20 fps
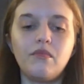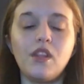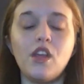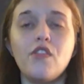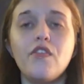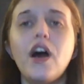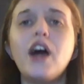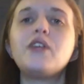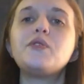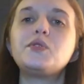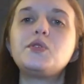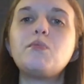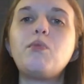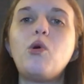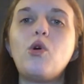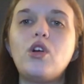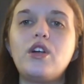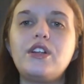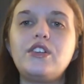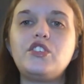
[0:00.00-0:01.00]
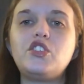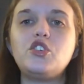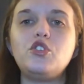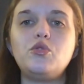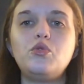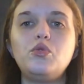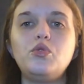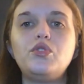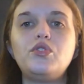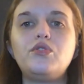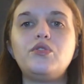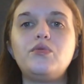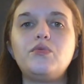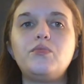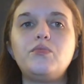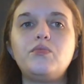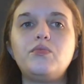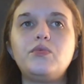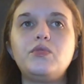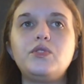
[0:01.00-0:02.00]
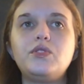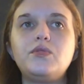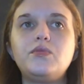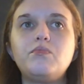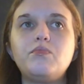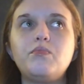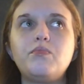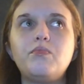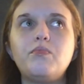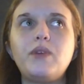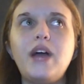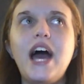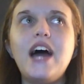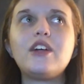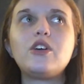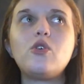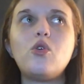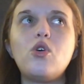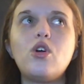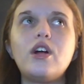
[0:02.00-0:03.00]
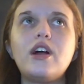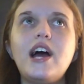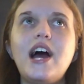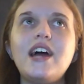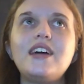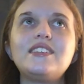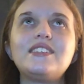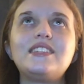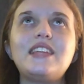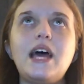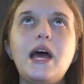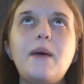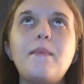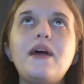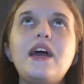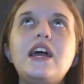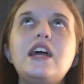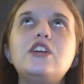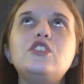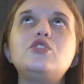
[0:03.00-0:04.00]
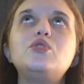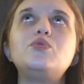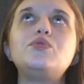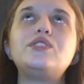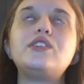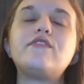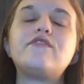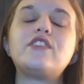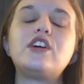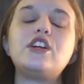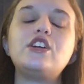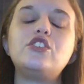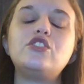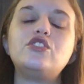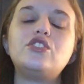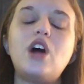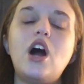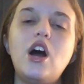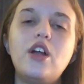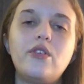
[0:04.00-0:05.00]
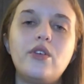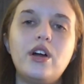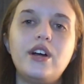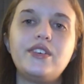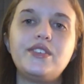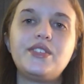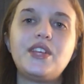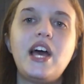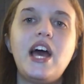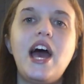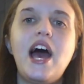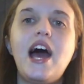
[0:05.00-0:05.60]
thought it was important to categorize them into different genres,